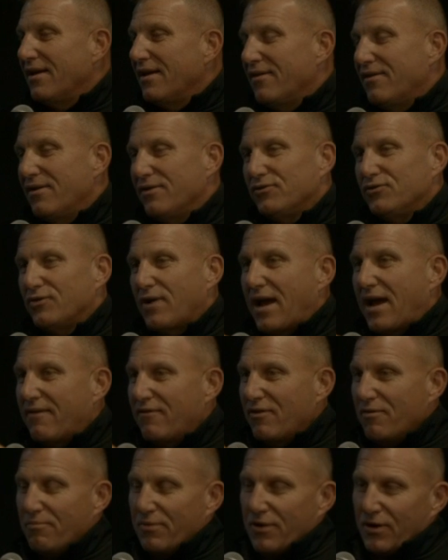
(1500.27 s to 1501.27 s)
They'll drive
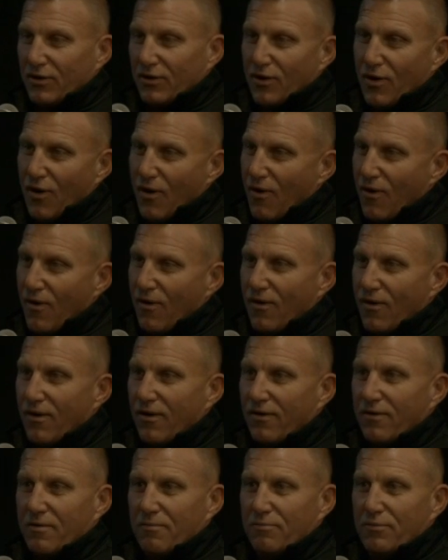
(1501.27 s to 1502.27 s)
up in a
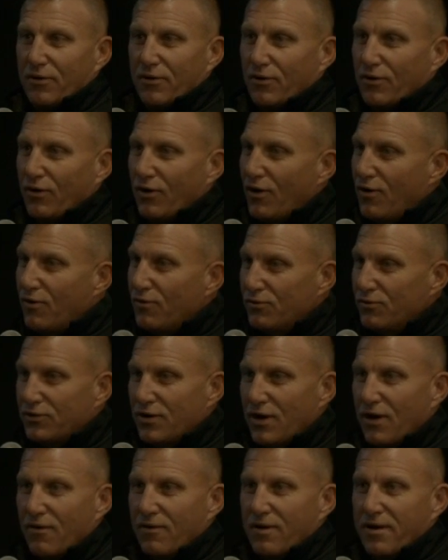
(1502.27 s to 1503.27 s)
car, they'll put clothes
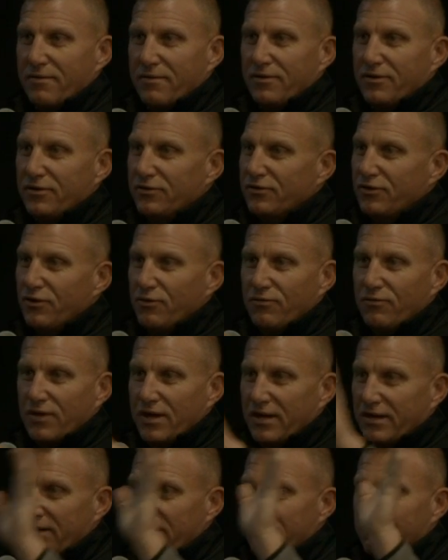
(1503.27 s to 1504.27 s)
on it. Just you
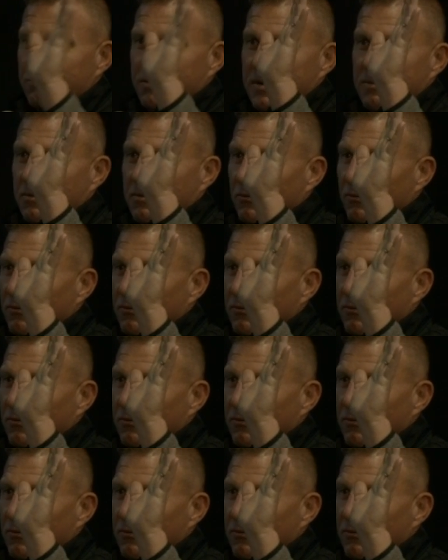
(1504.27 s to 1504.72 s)
think these people are